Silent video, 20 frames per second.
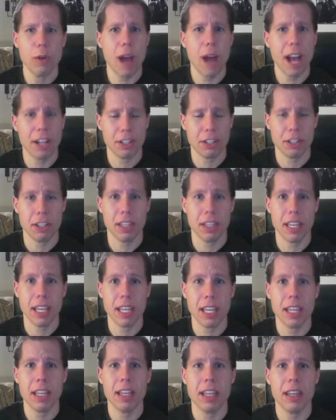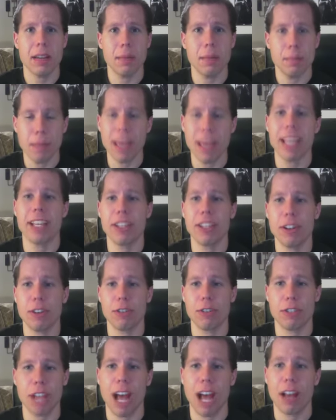actually make your
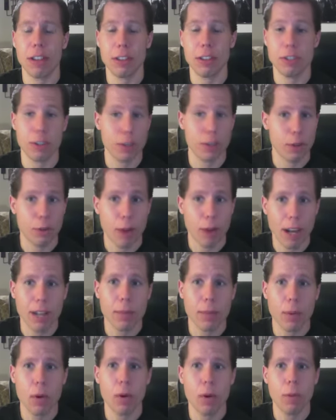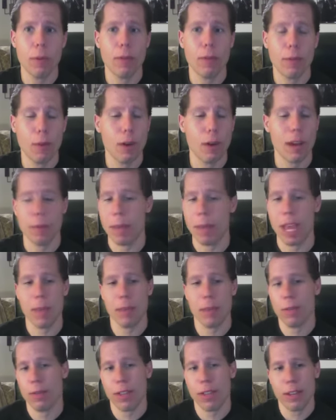challenger credible before a
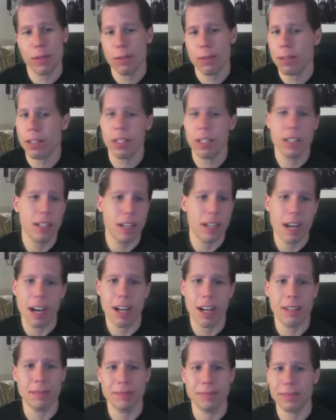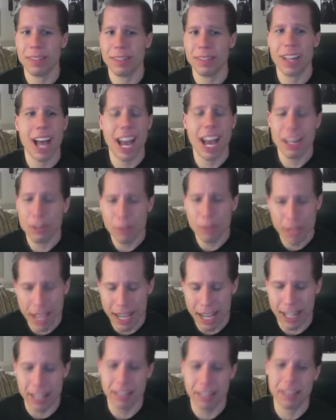pay-per-view? I don't
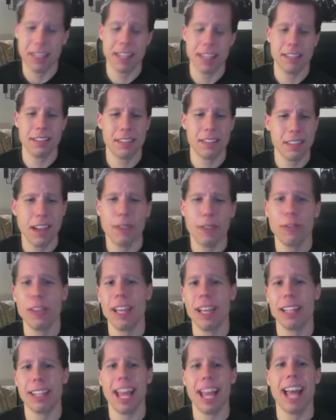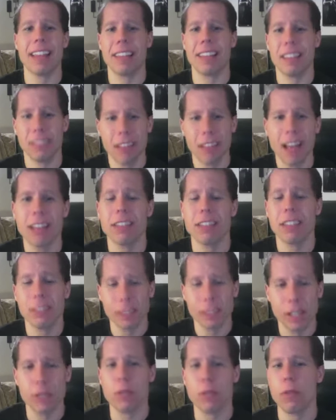get it. It's stuff like that. Lots of
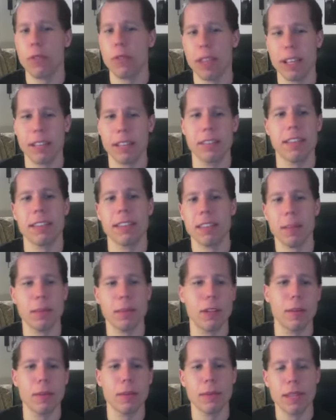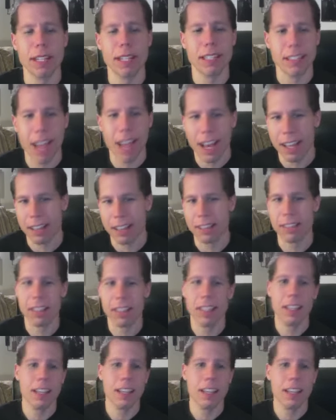little things that WWE does,